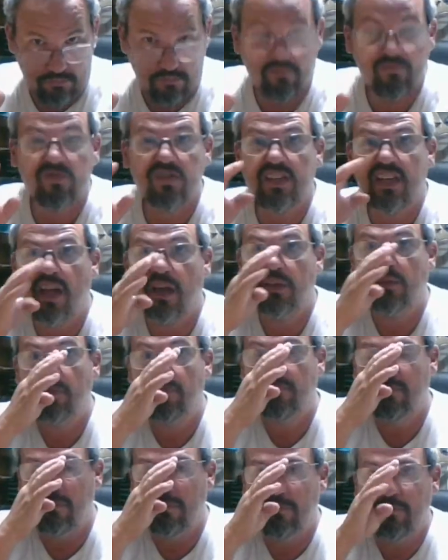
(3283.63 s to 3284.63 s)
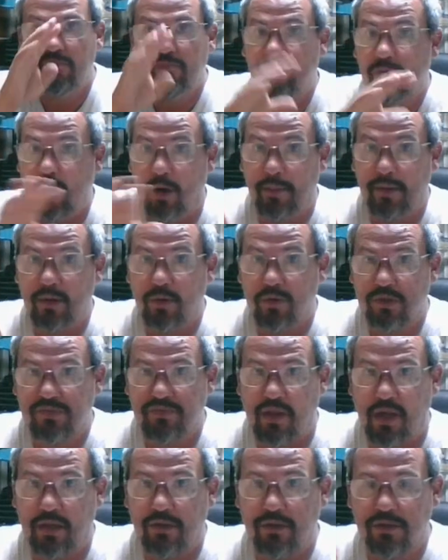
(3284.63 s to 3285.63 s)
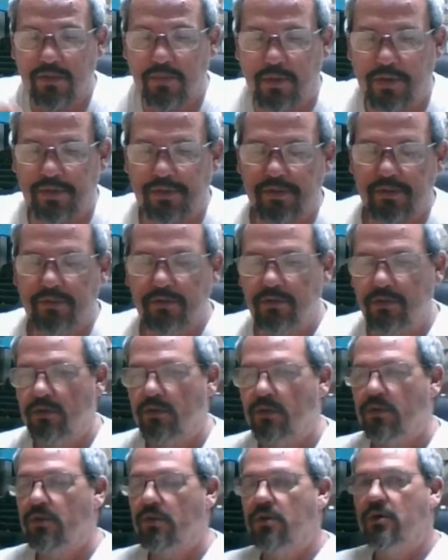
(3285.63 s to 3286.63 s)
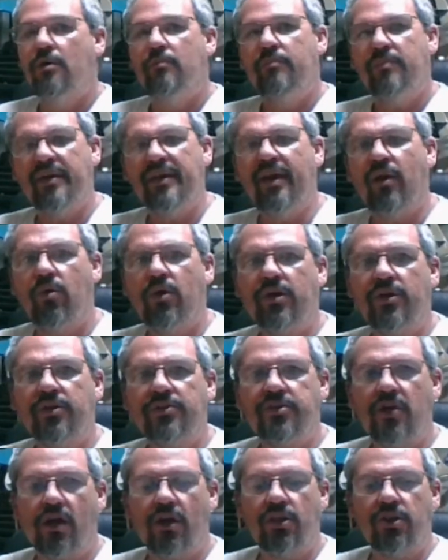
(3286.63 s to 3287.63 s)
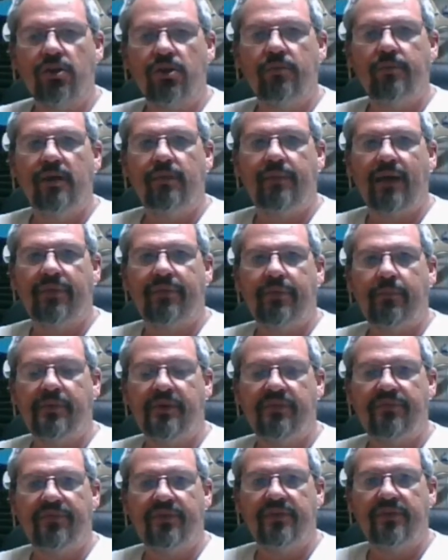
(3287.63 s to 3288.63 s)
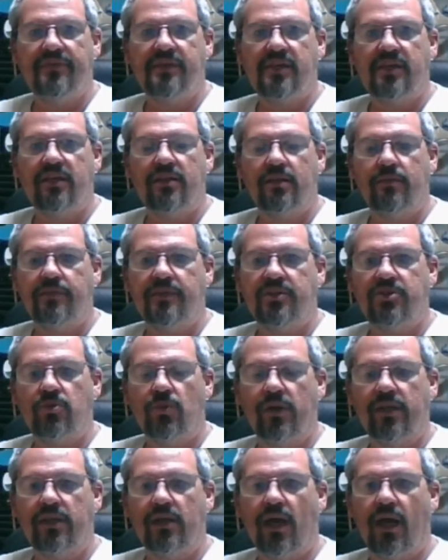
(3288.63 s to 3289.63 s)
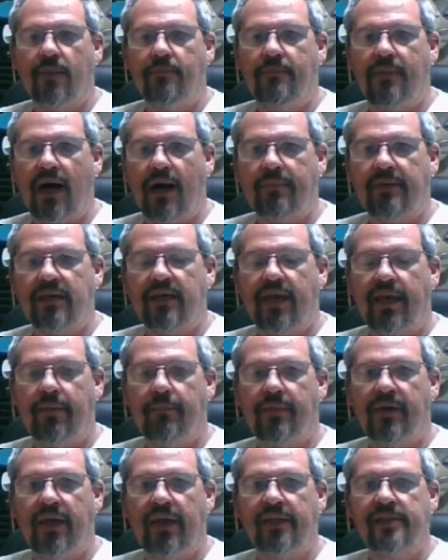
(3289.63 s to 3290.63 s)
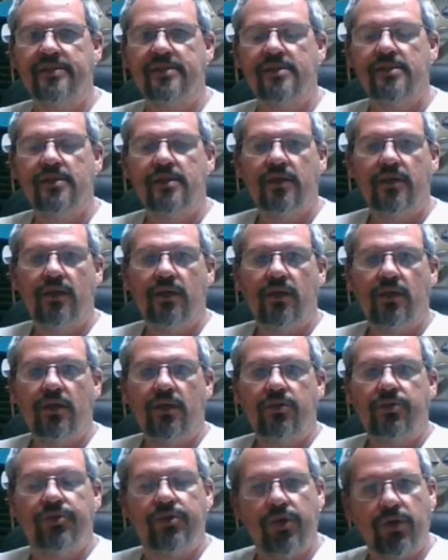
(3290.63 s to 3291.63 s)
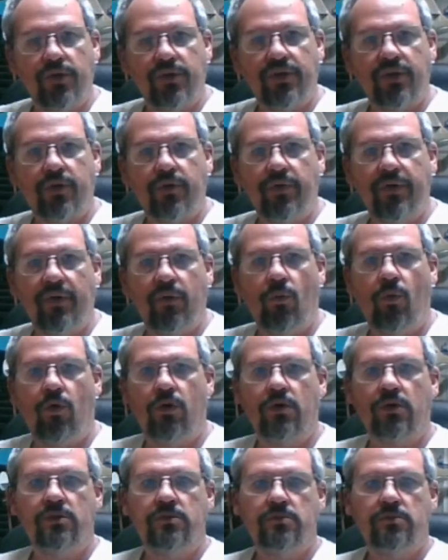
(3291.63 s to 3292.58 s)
say nobody was flying those planes. But yeah, we're going to talk a little bit about the B-50 and the B-29 bombing campaigns during the Korean War,